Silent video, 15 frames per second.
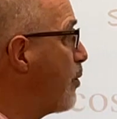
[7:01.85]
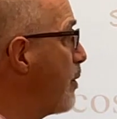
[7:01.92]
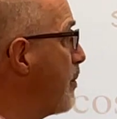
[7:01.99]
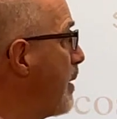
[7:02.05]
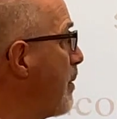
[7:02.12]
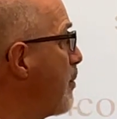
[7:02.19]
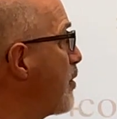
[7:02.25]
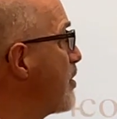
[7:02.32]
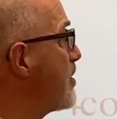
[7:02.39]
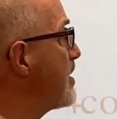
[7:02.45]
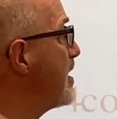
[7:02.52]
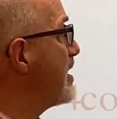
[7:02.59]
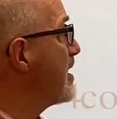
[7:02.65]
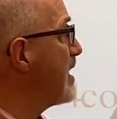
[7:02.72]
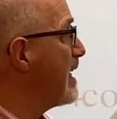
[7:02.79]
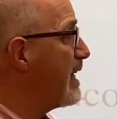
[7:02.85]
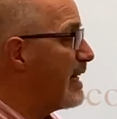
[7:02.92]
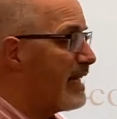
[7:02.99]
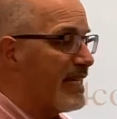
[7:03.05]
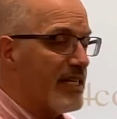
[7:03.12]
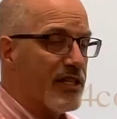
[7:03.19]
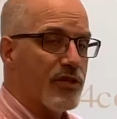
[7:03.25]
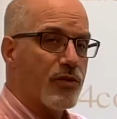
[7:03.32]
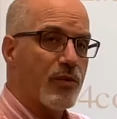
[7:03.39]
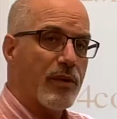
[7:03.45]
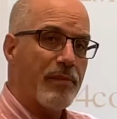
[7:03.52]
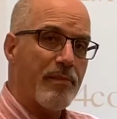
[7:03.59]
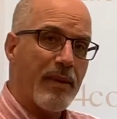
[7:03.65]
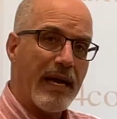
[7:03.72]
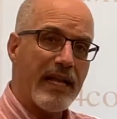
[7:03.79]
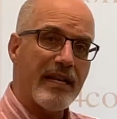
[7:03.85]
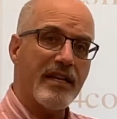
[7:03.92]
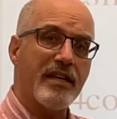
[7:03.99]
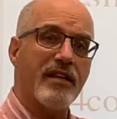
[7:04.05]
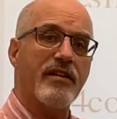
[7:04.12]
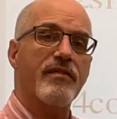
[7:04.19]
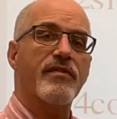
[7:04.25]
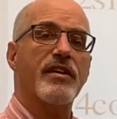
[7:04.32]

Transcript: remember, since it is repetitive